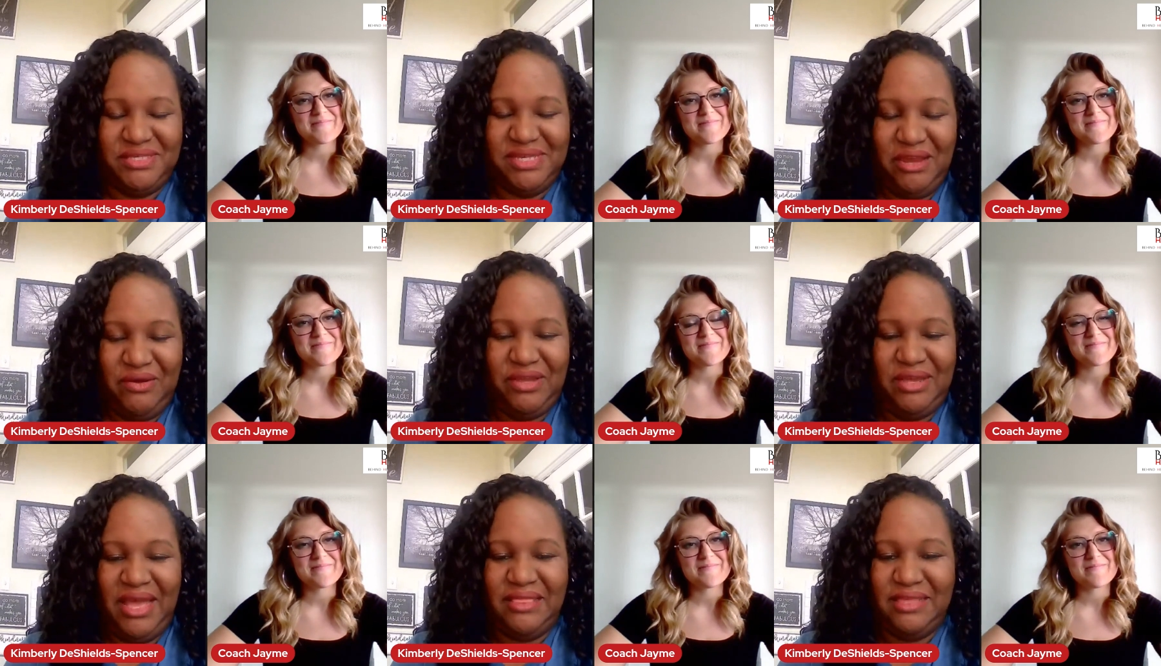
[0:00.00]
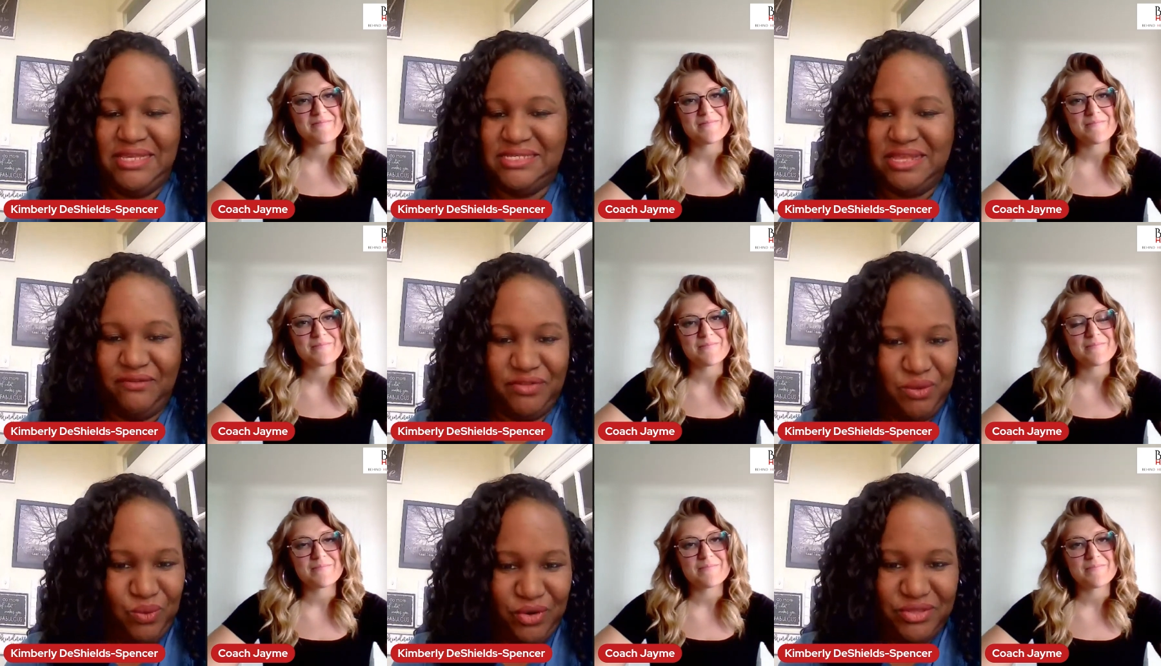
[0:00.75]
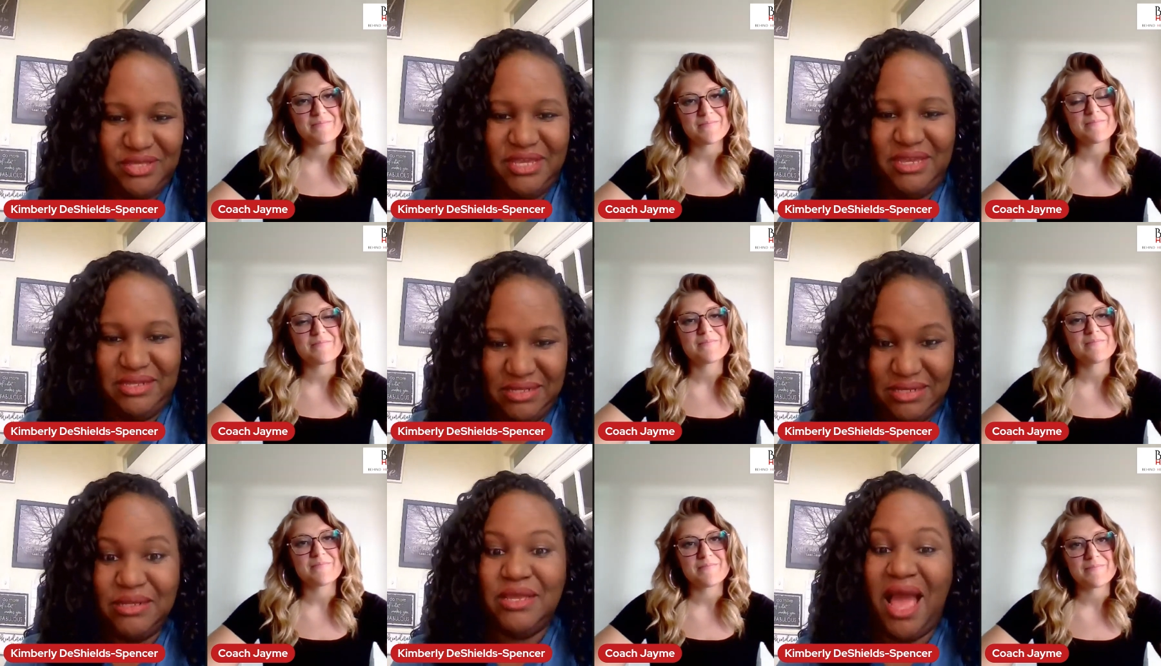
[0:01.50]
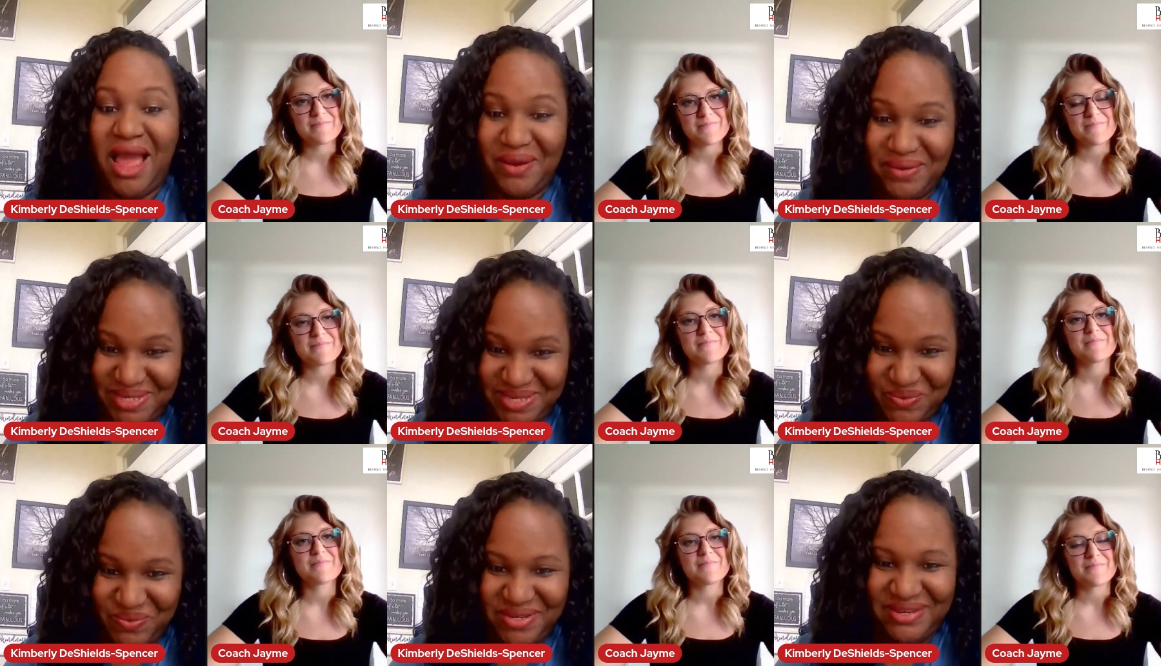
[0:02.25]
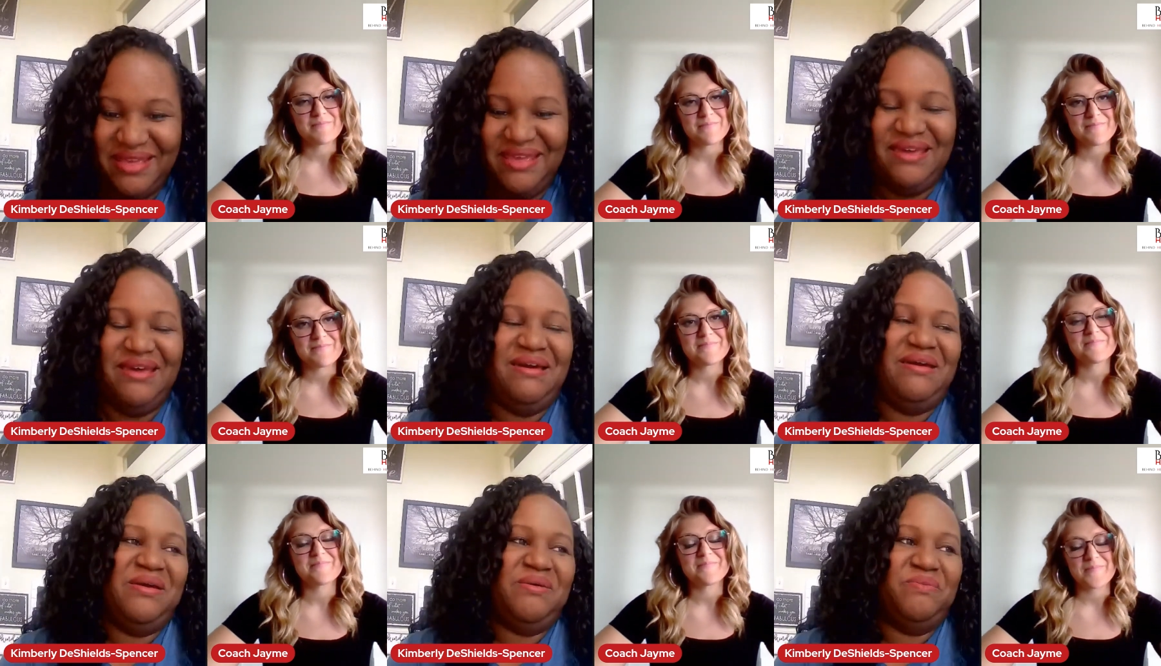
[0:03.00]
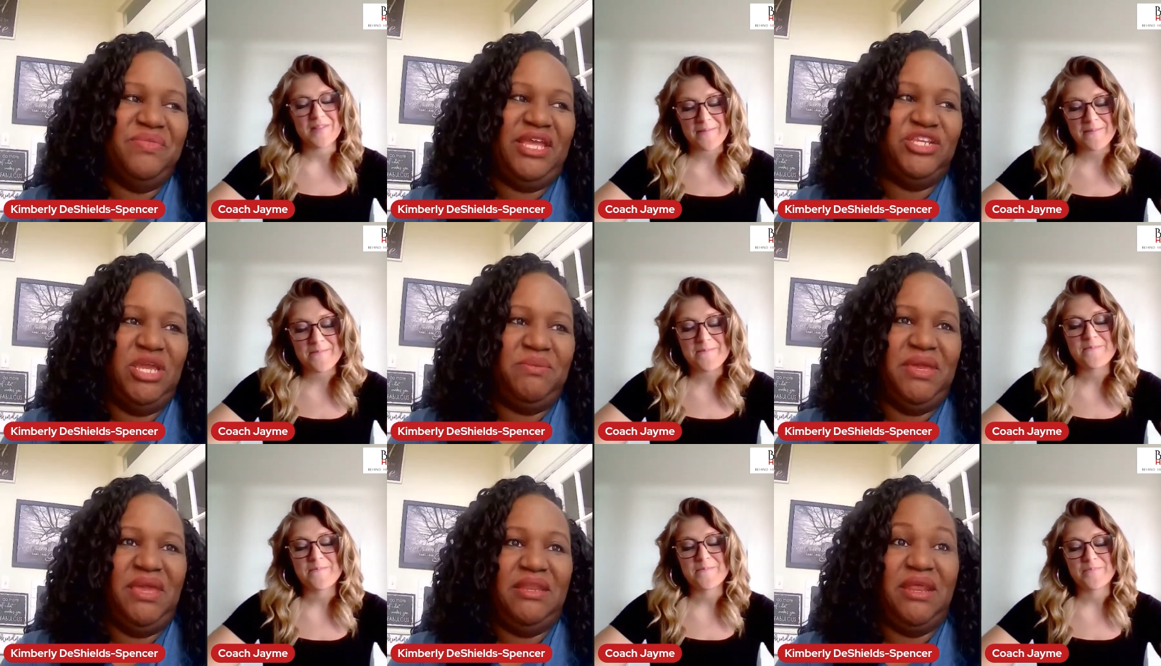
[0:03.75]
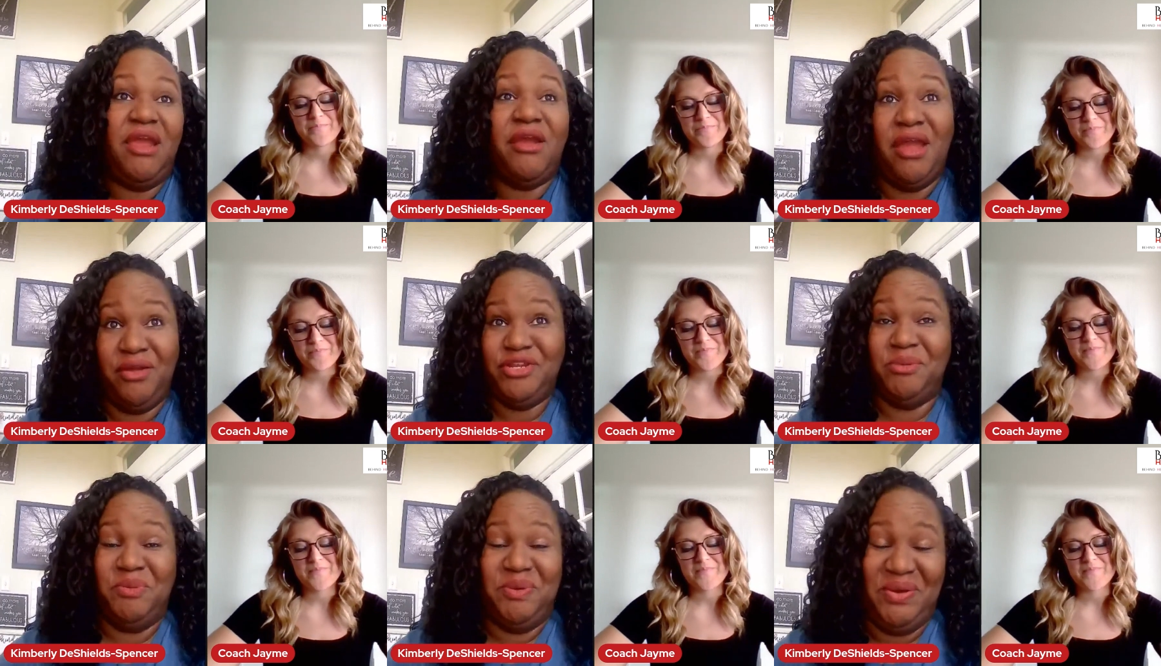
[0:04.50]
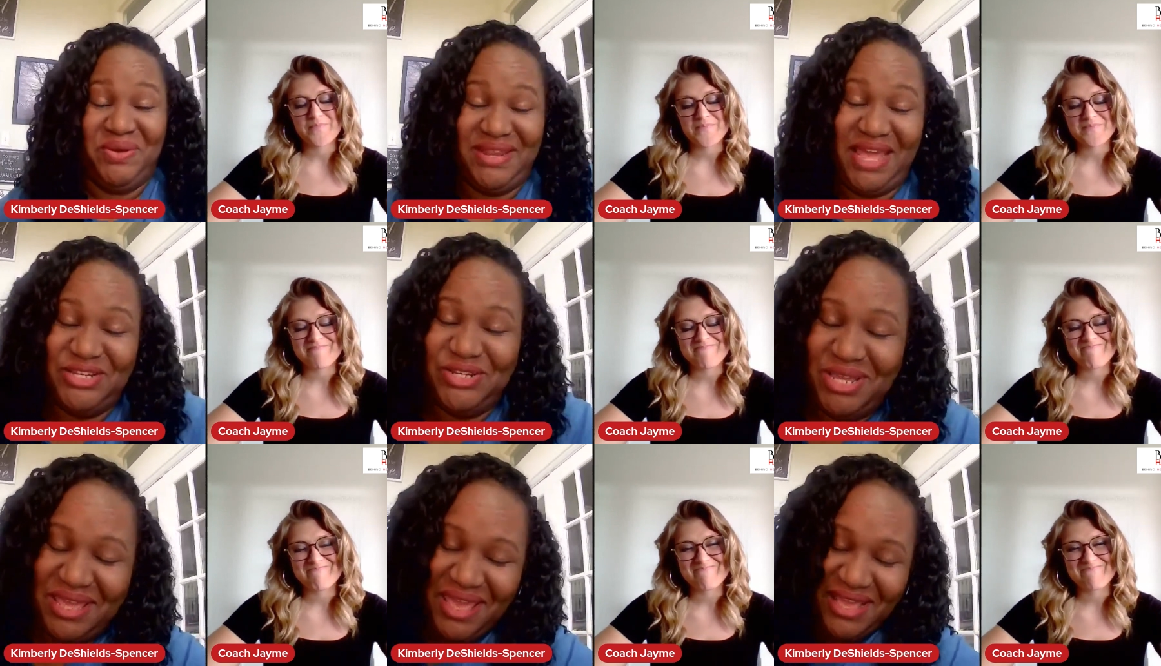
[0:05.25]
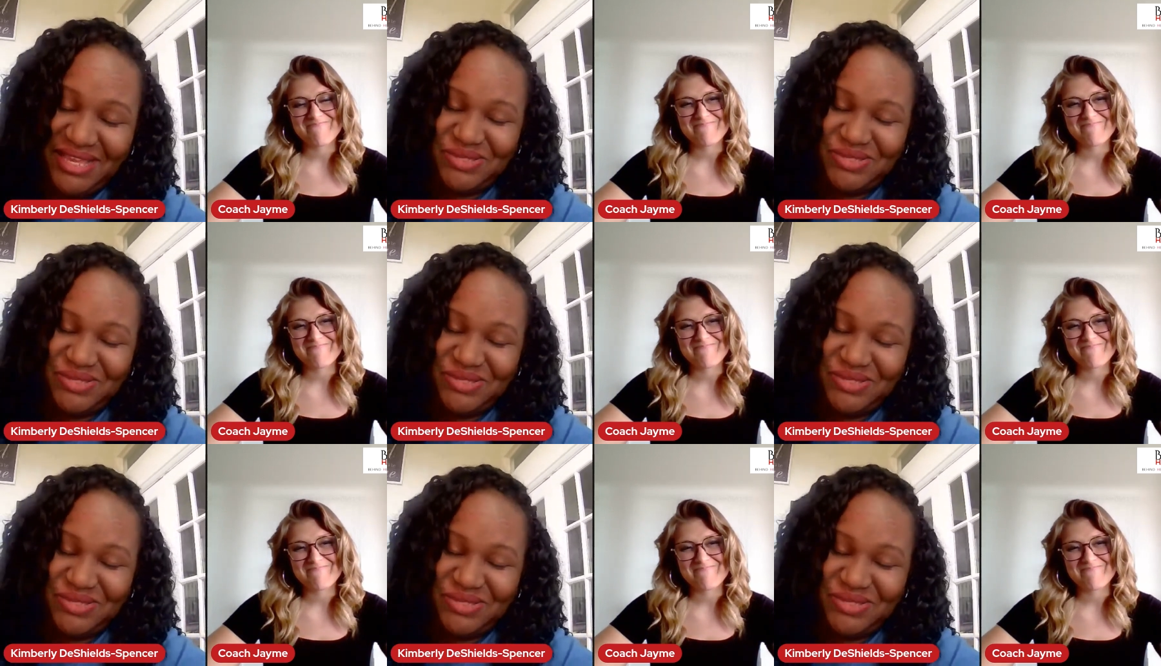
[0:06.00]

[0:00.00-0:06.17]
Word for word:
Speaker 1: with this area, it's definitely worth hiring someone um, like Jayme and hiring Jayme, period, actually.